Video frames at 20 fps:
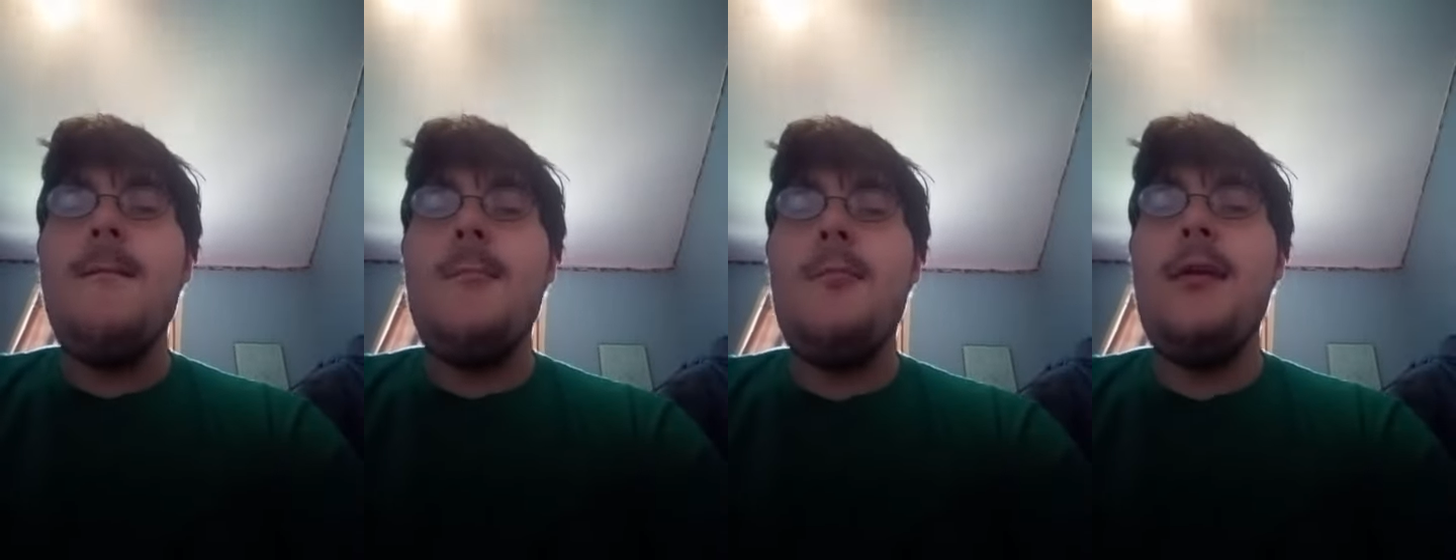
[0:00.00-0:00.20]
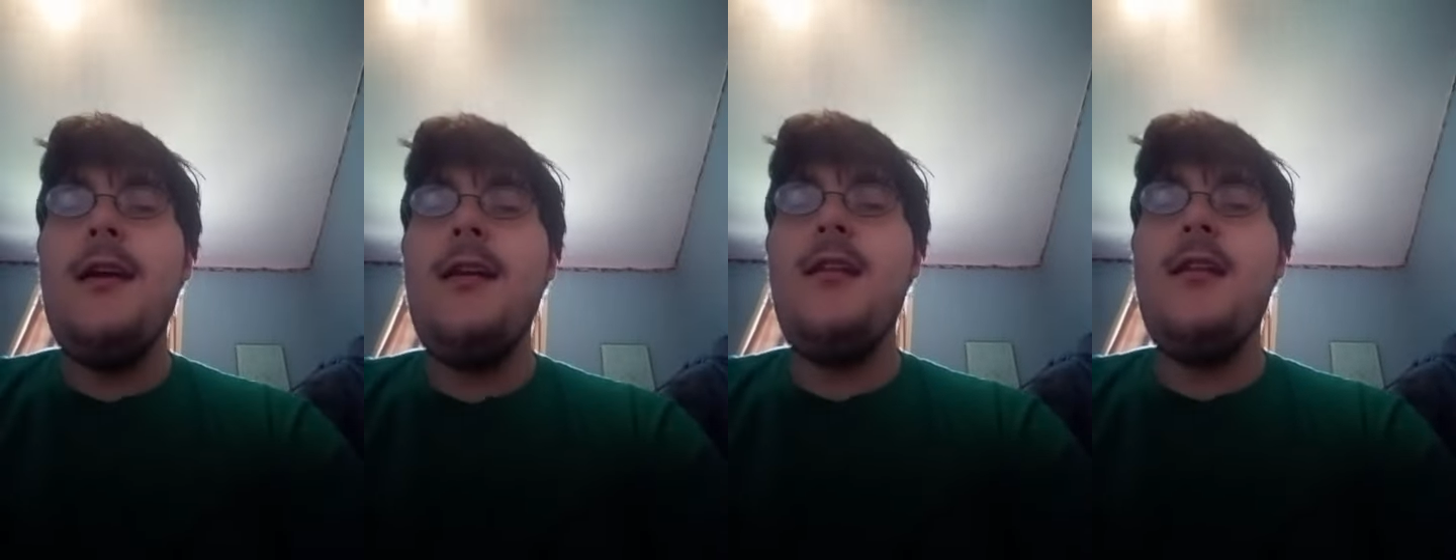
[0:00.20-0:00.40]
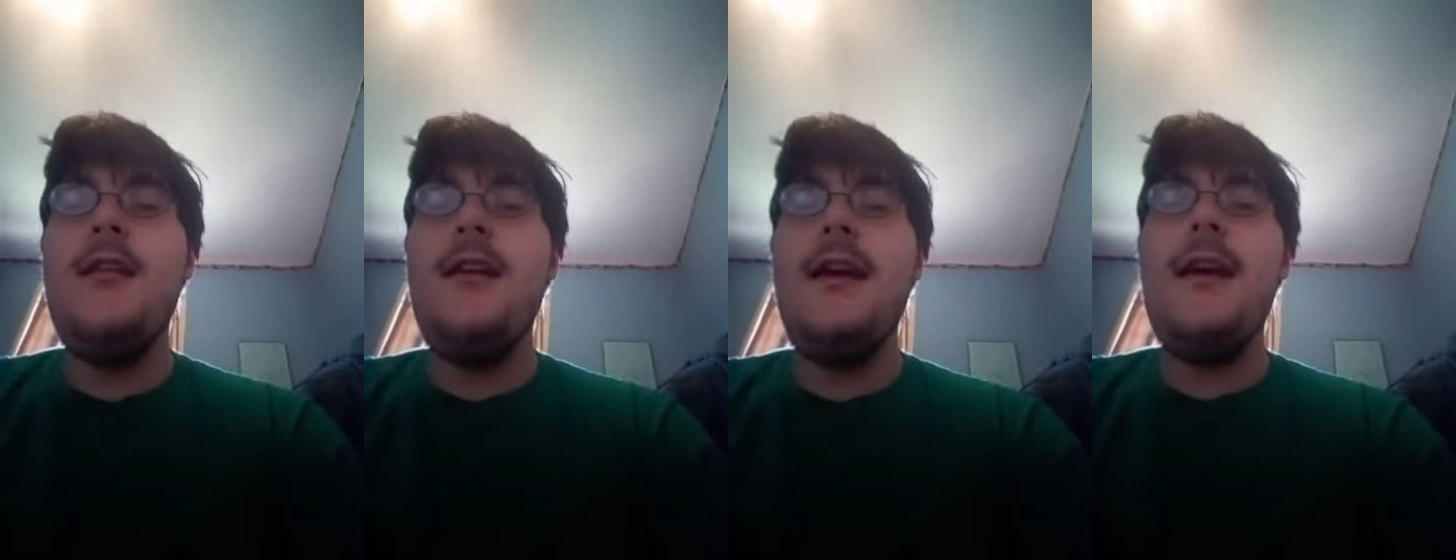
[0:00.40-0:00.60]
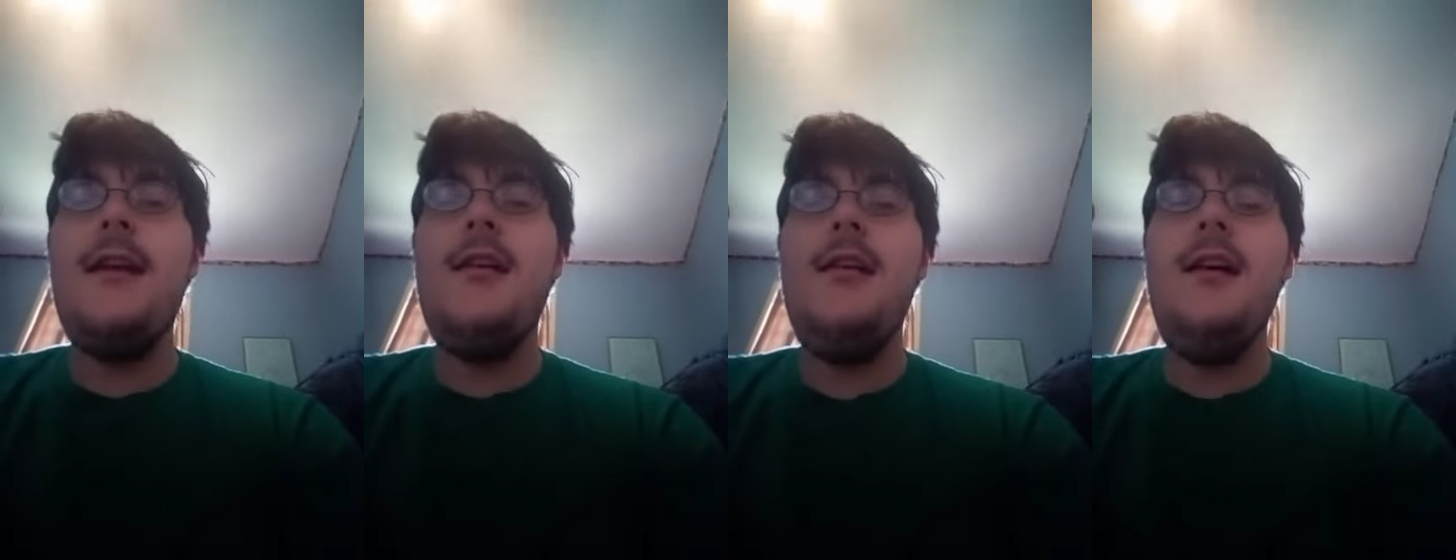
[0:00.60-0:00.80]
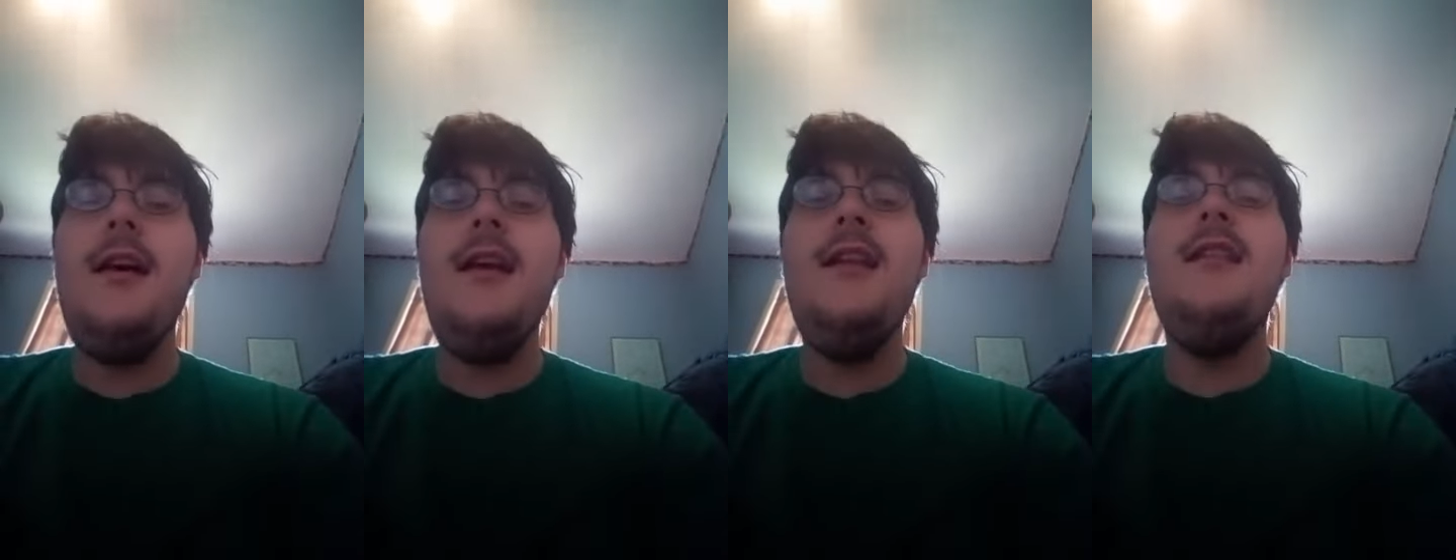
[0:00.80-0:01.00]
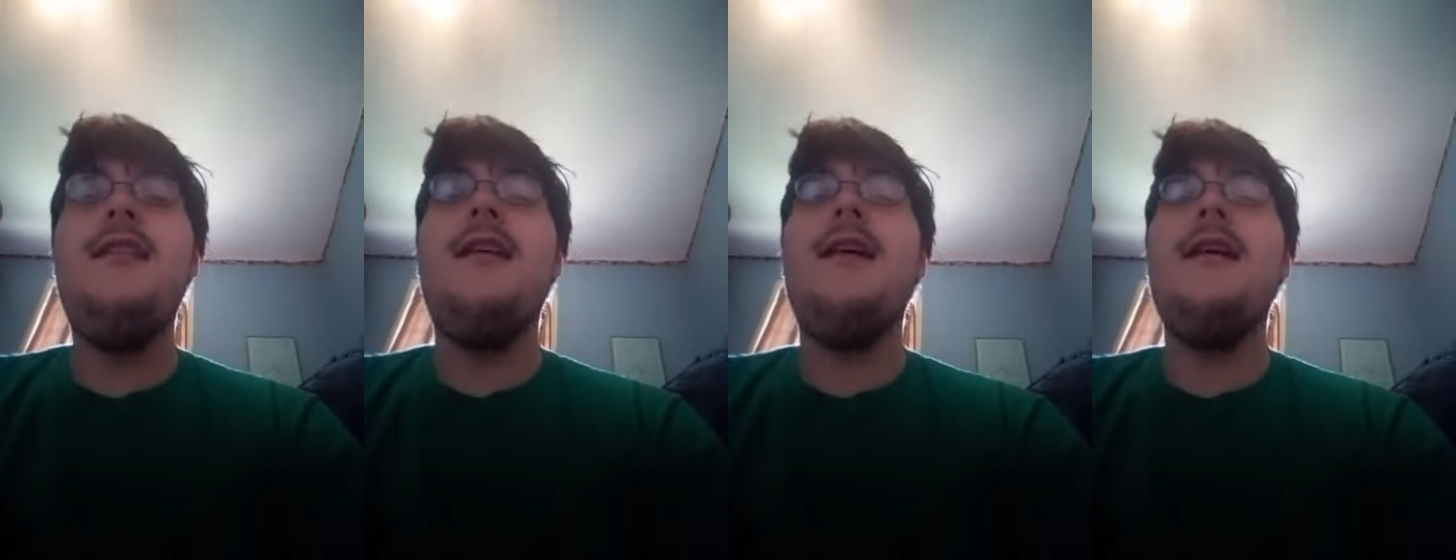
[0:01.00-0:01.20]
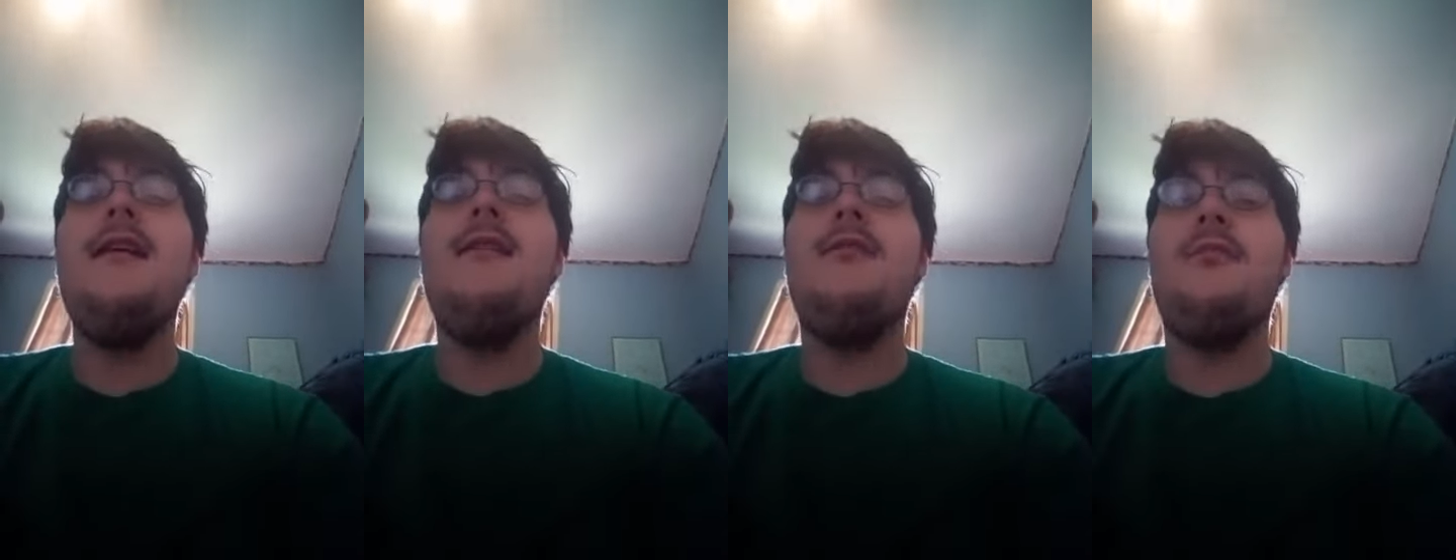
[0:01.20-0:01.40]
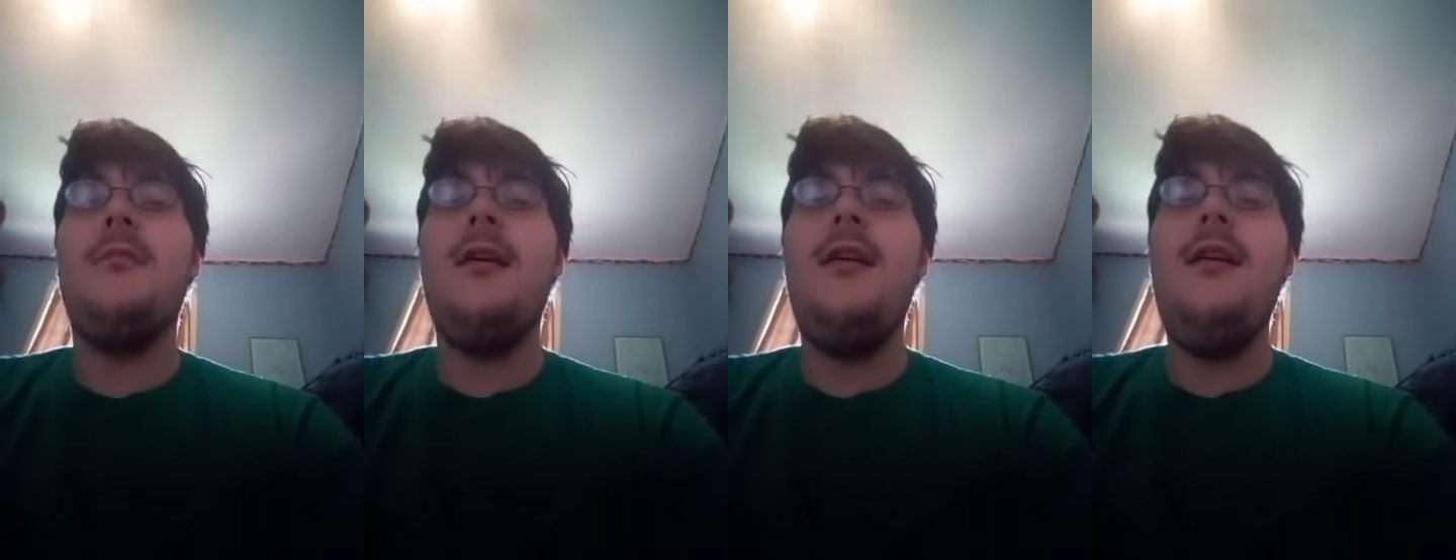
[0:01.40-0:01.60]
Peter Dinklage.
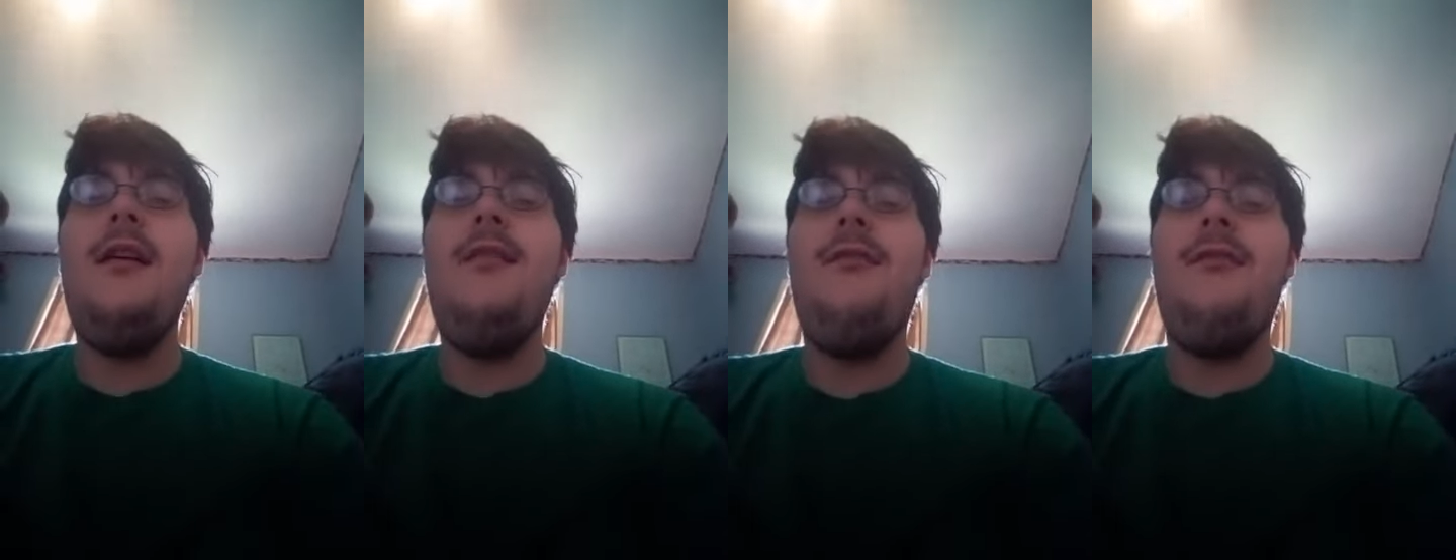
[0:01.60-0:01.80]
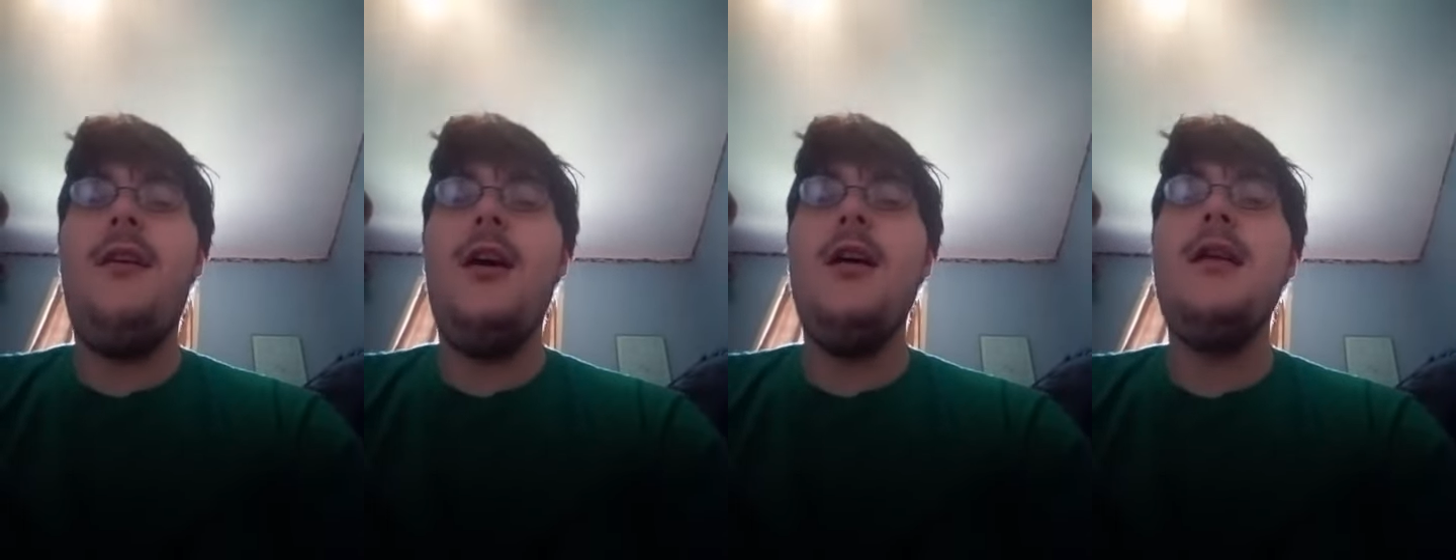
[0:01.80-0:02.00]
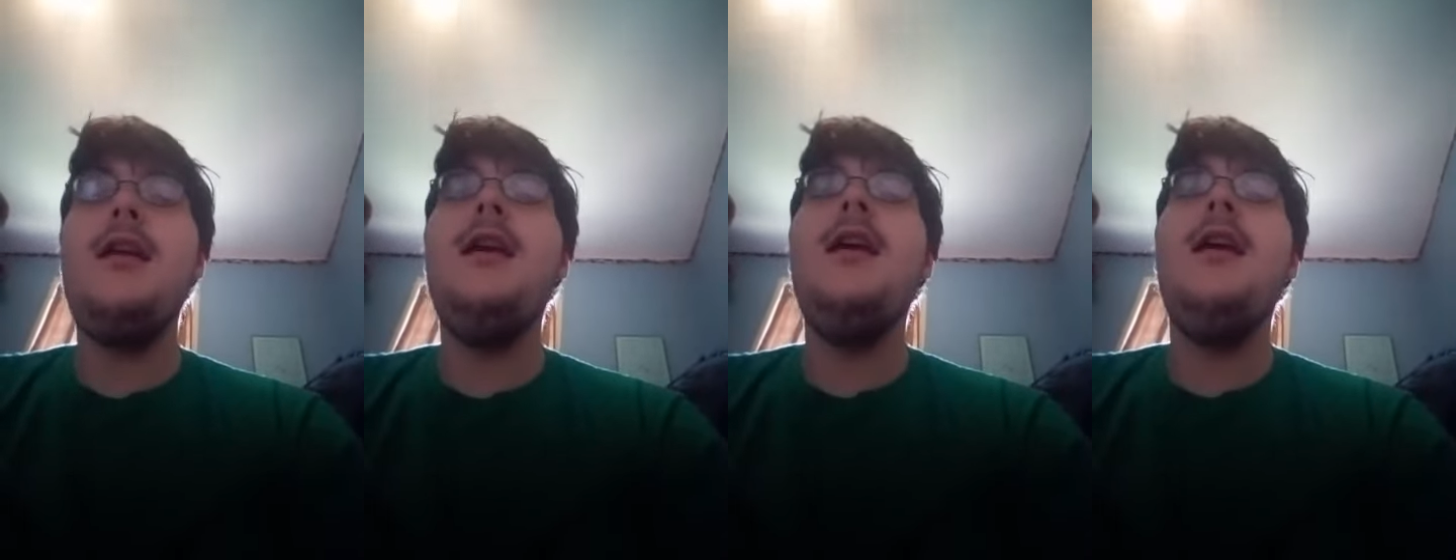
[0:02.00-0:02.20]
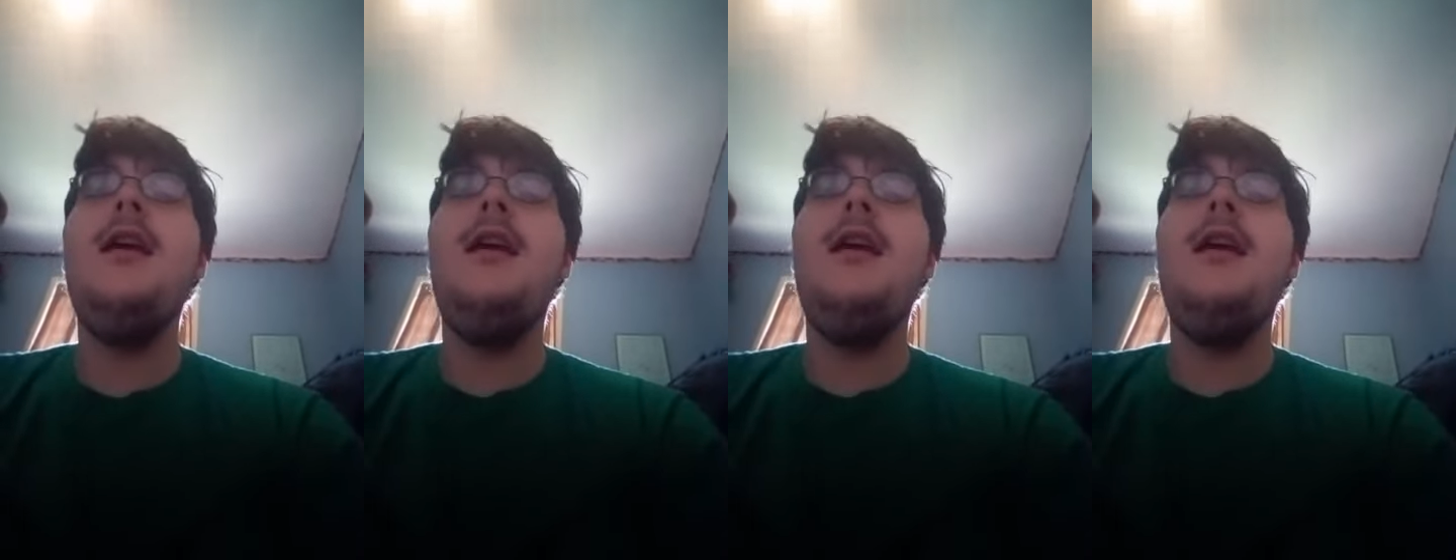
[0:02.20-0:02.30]
He's really funny.